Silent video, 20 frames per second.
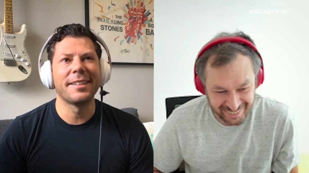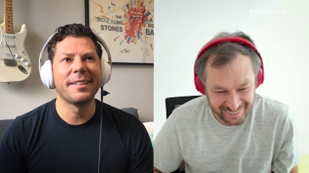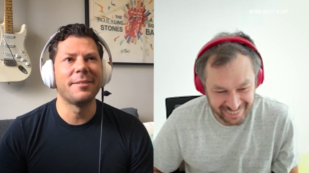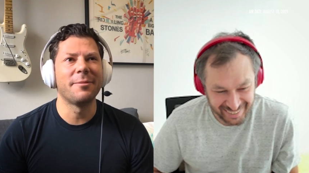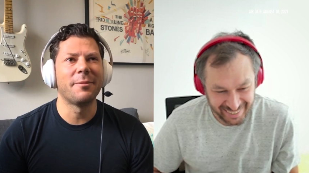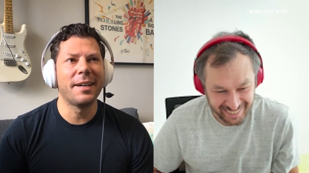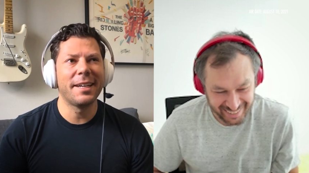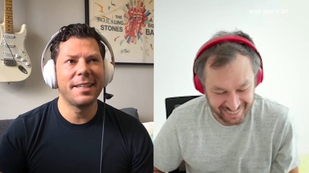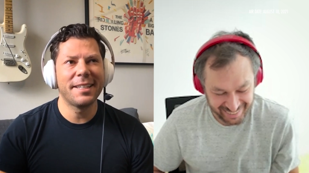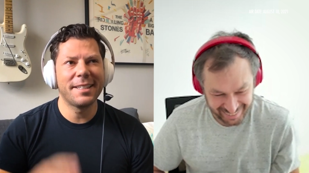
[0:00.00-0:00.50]
Speaker 1: And why
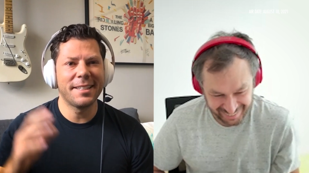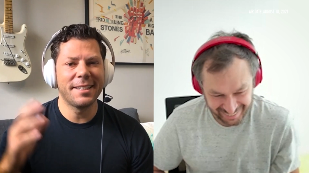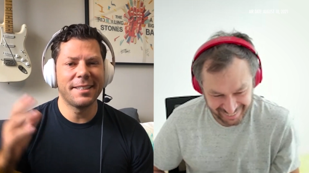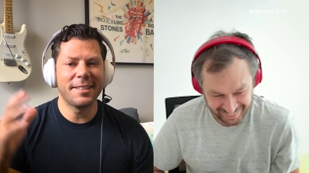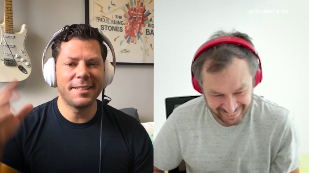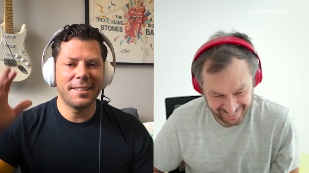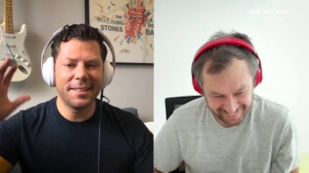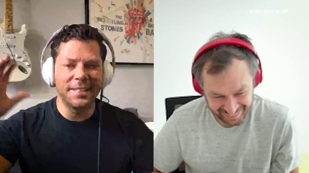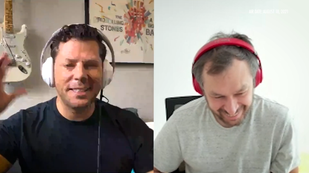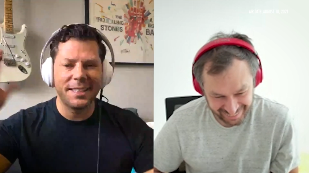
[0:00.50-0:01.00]
is
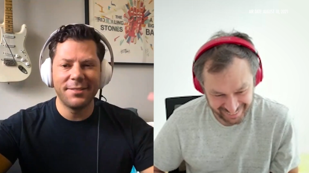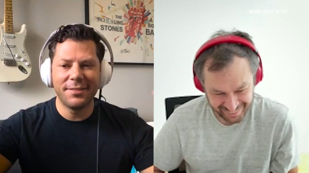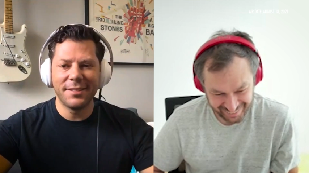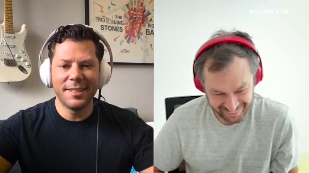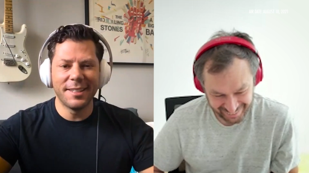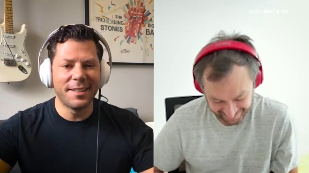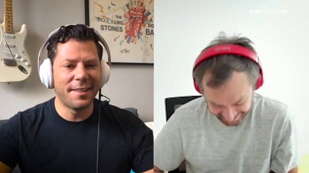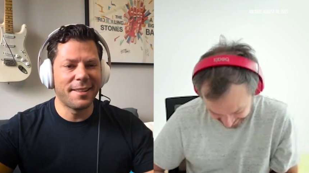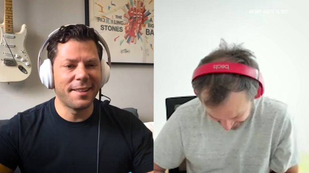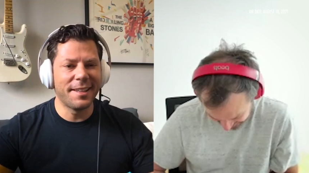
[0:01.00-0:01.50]
this even a
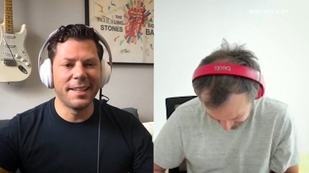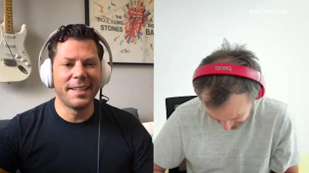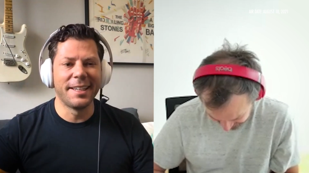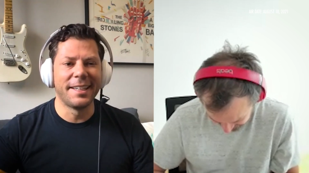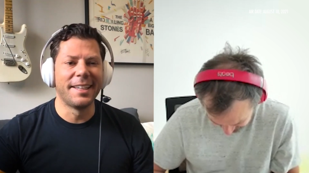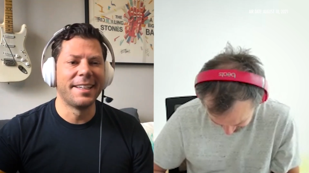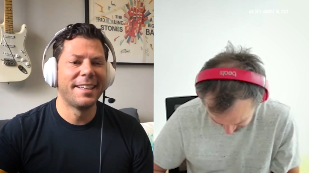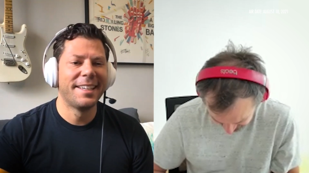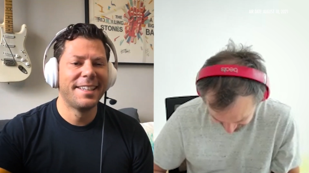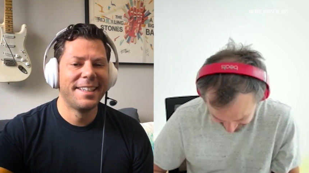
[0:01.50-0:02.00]
thing?
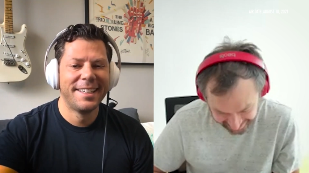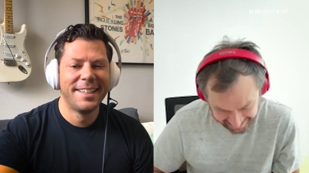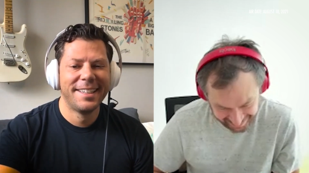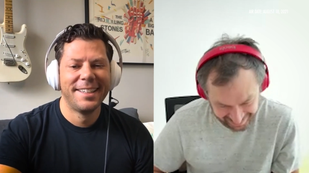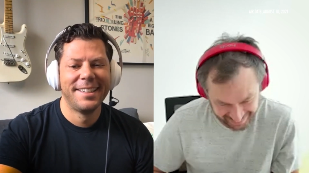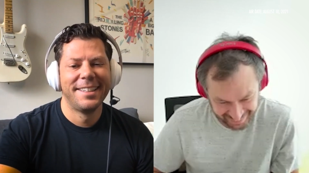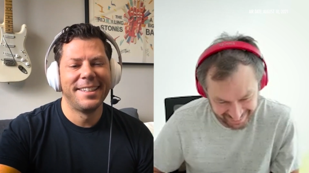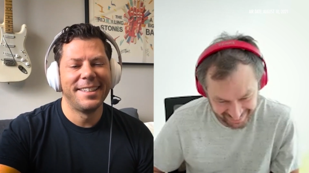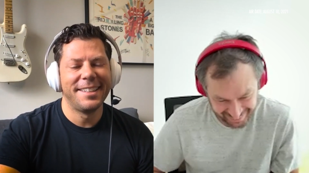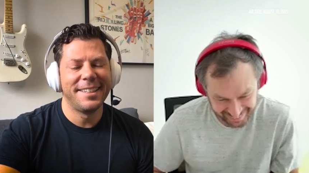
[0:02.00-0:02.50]

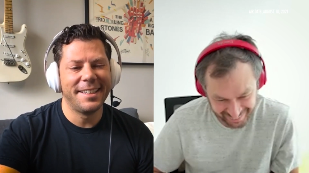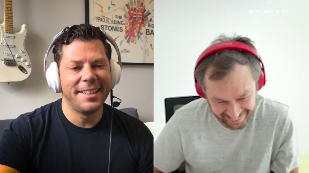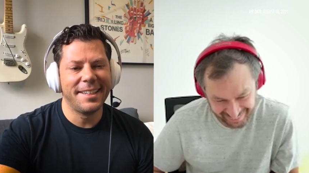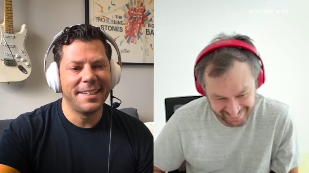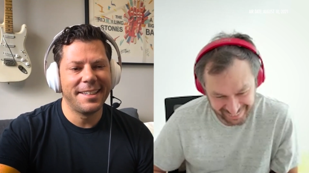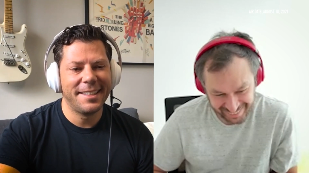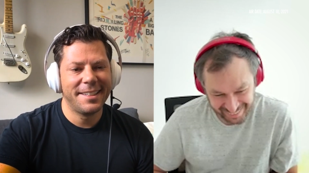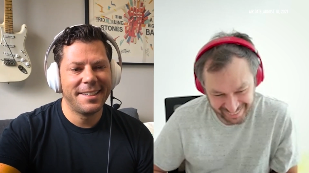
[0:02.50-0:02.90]
Yeah.